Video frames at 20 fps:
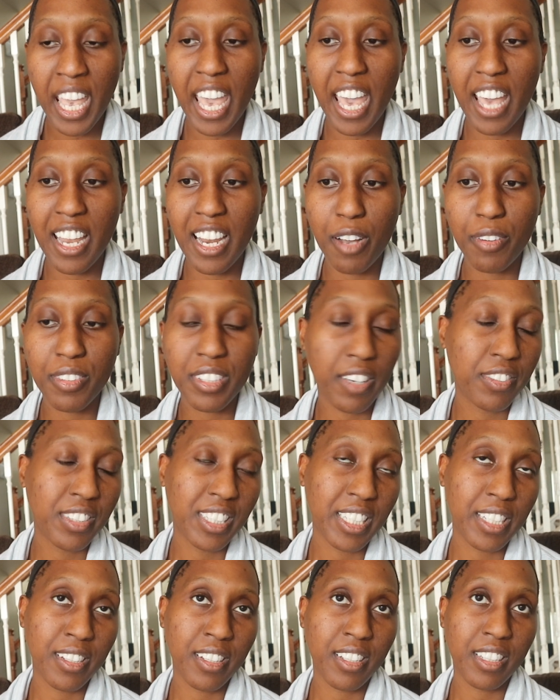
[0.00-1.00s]
and I'll
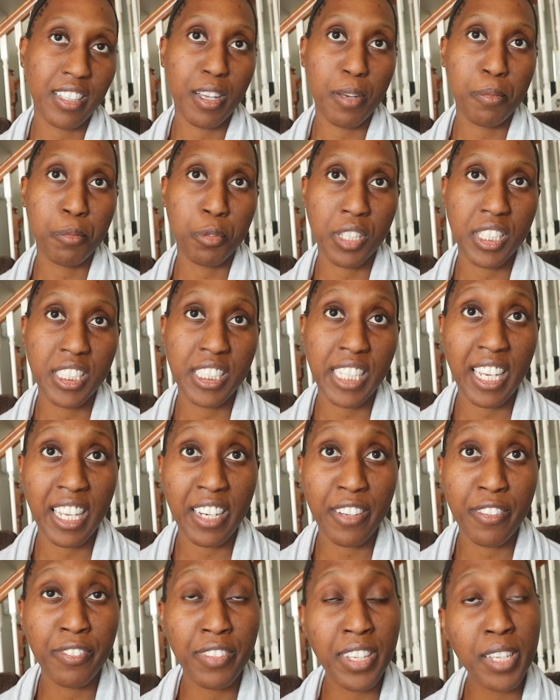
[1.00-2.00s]
definitely appreciate
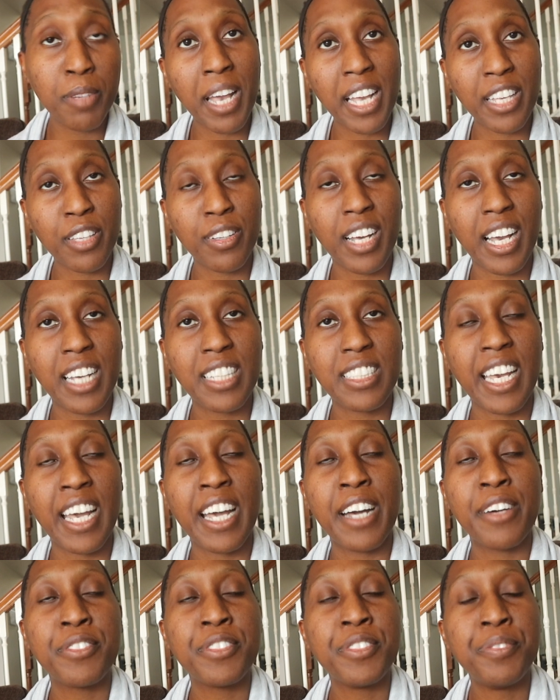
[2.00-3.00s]
any feedback you guys
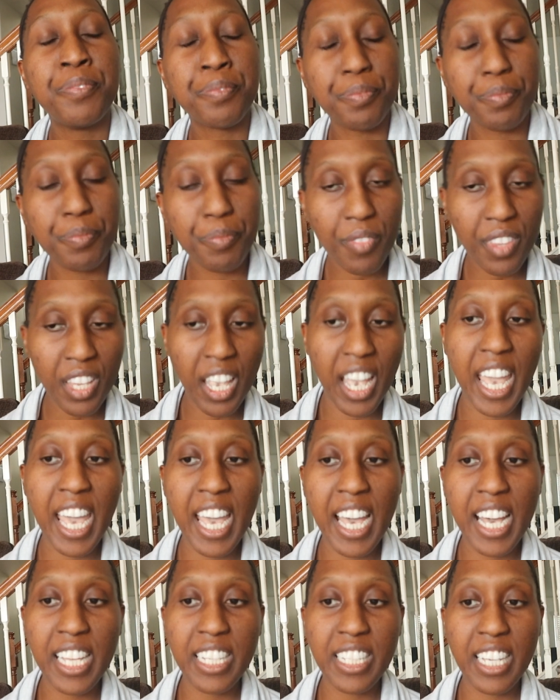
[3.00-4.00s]
have.
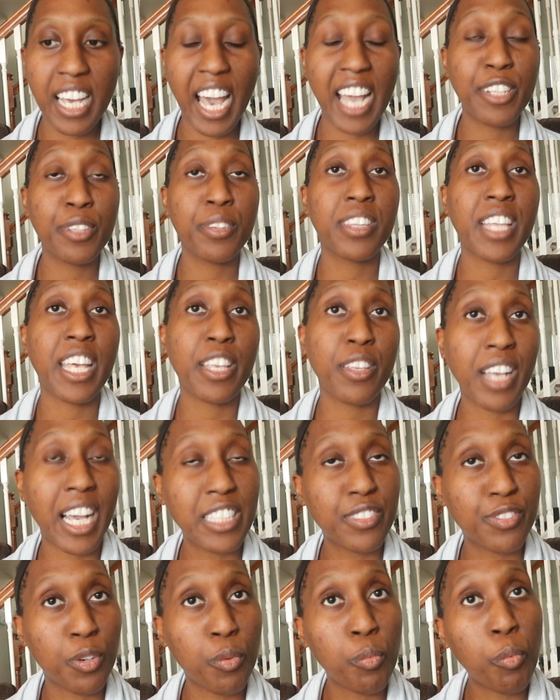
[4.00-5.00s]
And I do thank you
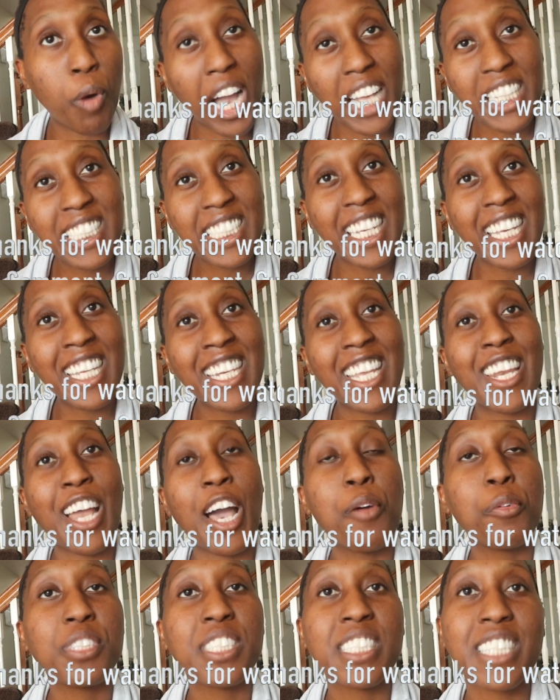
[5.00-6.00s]
guys for watching, and
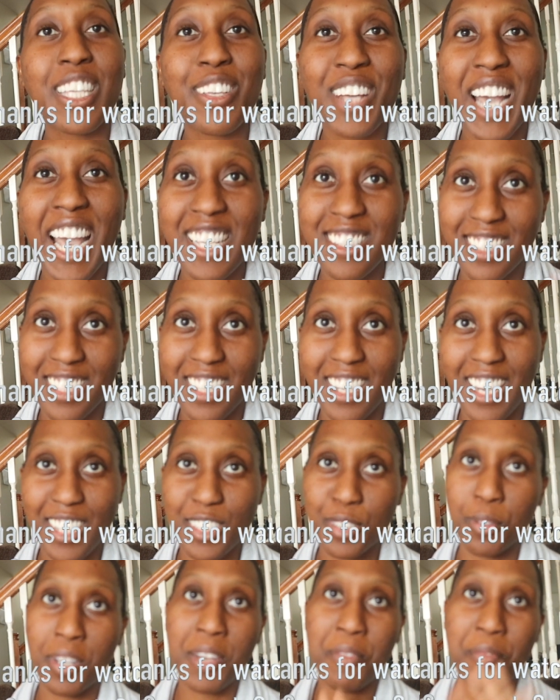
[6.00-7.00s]
I will see you guys in the
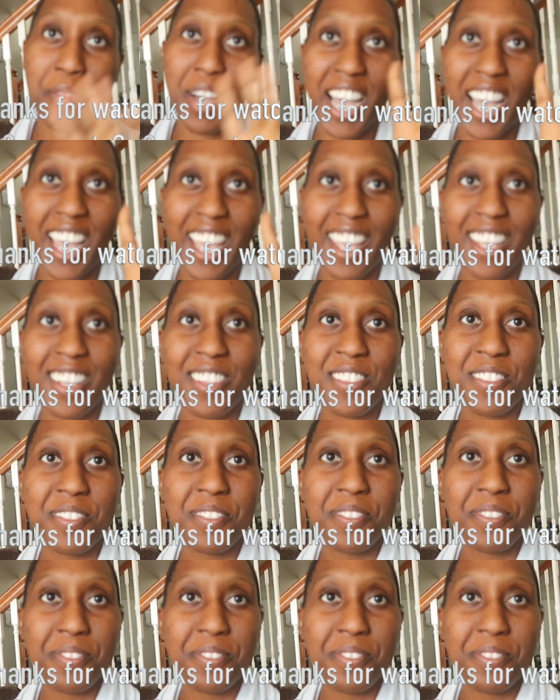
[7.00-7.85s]
next one. Bye.